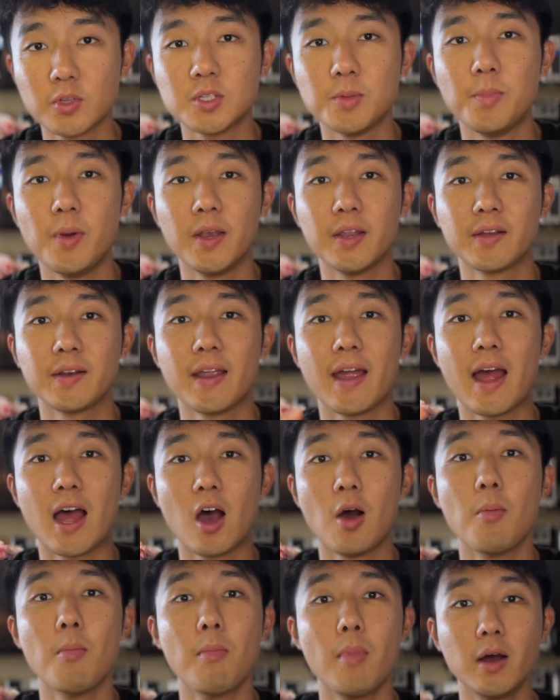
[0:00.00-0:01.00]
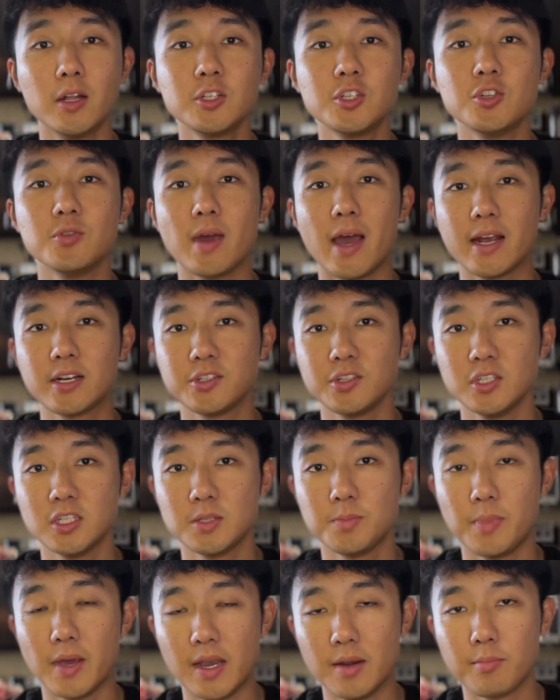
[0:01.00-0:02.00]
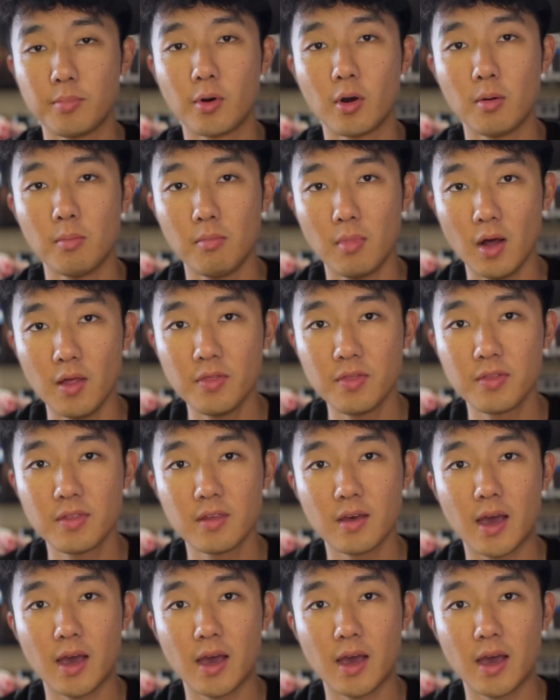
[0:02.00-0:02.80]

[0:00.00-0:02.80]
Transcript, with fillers: depending on how much you actually spend per month,